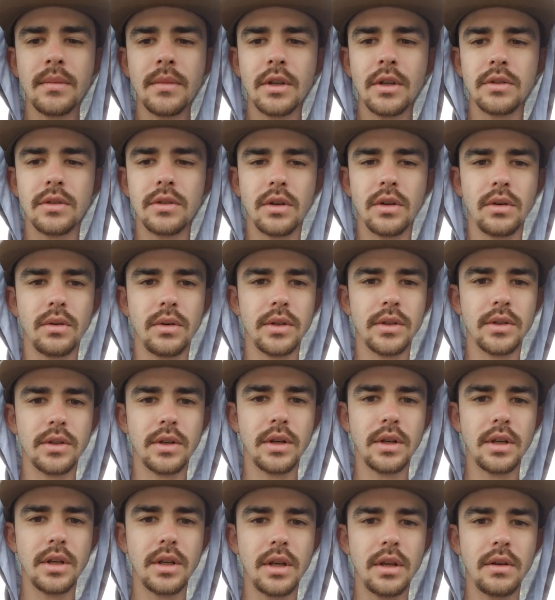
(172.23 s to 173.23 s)
So it's
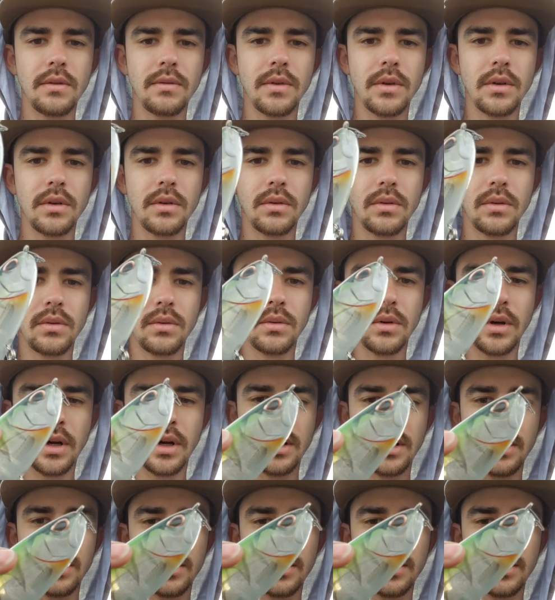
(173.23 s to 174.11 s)
going to give you kind